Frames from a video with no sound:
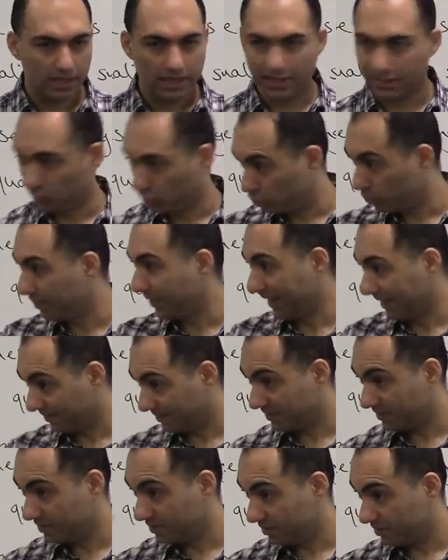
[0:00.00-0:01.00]
in 2
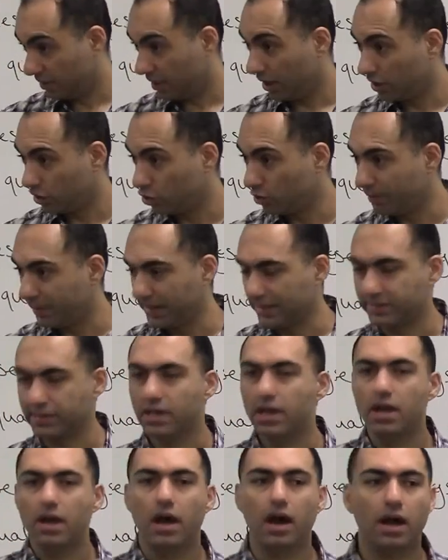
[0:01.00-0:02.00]
minutes. In 2 minutes.
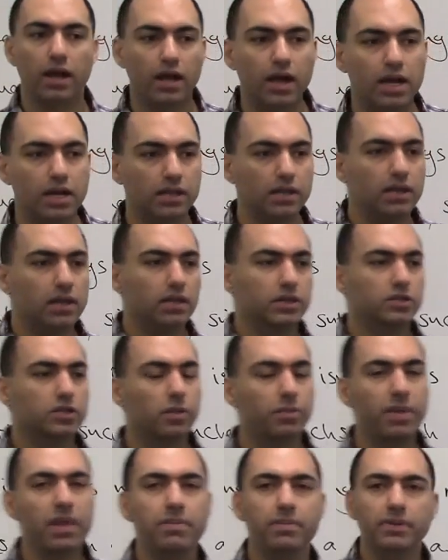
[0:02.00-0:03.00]
I got it.
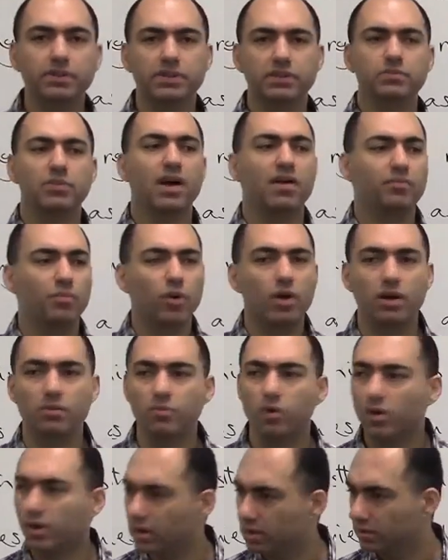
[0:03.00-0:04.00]
So people seem to have more and
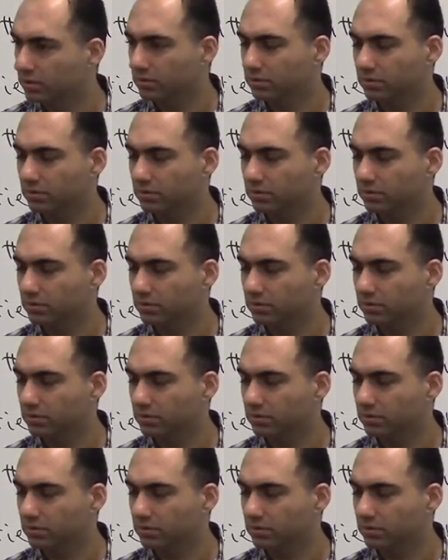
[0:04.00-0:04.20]
more.